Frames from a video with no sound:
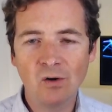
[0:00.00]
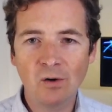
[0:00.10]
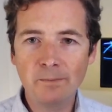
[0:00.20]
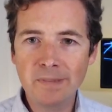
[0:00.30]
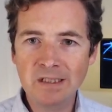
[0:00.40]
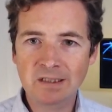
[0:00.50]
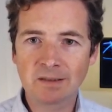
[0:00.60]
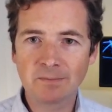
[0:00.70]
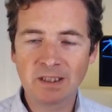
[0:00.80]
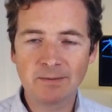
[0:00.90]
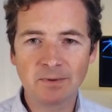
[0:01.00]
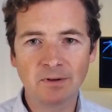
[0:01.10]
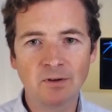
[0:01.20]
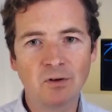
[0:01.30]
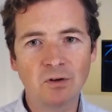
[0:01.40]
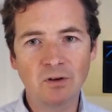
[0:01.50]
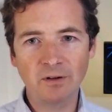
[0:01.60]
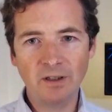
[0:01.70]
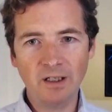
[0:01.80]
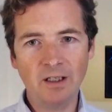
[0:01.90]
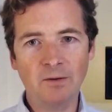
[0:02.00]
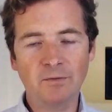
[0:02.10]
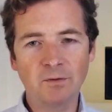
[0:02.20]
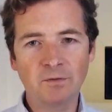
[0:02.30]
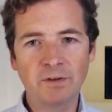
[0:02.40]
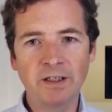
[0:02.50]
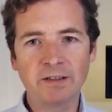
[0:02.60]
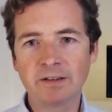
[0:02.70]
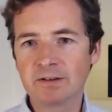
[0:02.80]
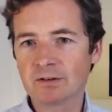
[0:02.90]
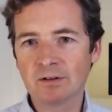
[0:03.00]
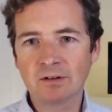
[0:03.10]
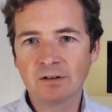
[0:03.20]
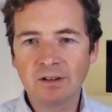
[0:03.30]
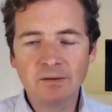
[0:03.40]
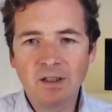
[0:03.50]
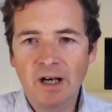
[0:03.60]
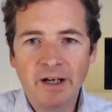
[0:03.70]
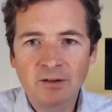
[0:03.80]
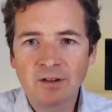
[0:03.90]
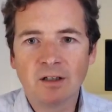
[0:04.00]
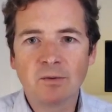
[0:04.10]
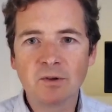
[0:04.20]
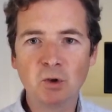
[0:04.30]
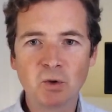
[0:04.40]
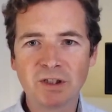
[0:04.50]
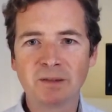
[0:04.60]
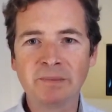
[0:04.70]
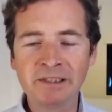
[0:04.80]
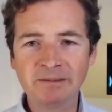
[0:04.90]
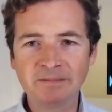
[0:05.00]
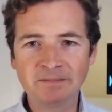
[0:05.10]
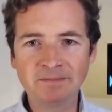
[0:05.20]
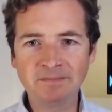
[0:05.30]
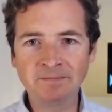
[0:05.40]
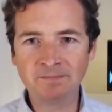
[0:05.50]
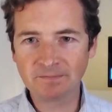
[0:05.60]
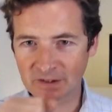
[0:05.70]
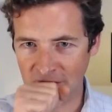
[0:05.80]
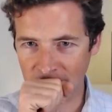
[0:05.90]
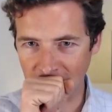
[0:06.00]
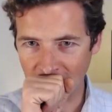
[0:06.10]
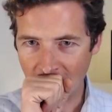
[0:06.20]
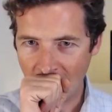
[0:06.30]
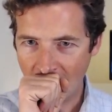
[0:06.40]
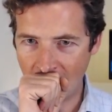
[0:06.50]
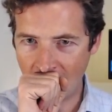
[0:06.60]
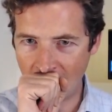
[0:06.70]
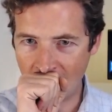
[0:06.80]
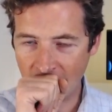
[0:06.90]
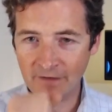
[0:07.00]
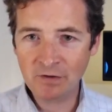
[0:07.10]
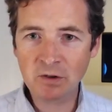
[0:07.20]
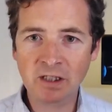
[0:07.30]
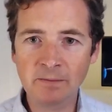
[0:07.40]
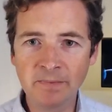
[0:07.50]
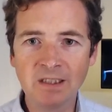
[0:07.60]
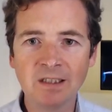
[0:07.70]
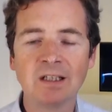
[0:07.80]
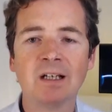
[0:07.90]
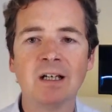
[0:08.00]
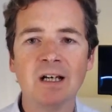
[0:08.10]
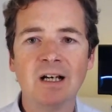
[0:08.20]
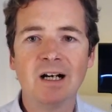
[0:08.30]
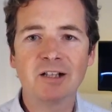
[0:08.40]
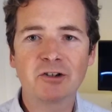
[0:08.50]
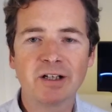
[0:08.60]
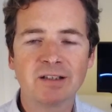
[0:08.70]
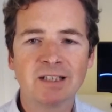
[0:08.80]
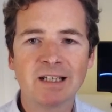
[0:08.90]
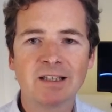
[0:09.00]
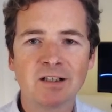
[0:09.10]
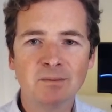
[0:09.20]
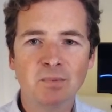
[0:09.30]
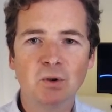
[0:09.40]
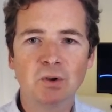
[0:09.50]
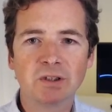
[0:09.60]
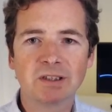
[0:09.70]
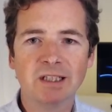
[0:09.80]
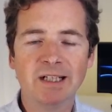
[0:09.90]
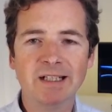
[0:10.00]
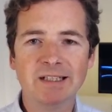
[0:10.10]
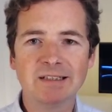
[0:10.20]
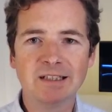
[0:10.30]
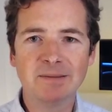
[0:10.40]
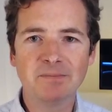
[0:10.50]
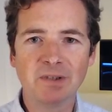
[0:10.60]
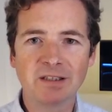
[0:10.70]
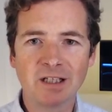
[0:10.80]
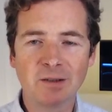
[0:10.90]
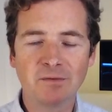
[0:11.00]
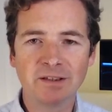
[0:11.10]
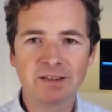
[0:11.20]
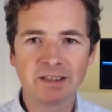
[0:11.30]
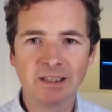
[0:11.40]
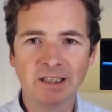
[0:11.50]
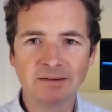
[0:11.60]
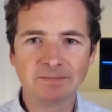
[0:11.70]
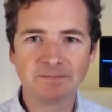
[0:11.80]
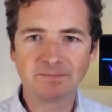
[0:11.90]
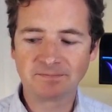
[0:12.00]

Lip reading: or meeting people or helpful phrases or I don't know, you tell me. Excuse me. If you tell me, I'll try and take that on board and be as helpful as I can.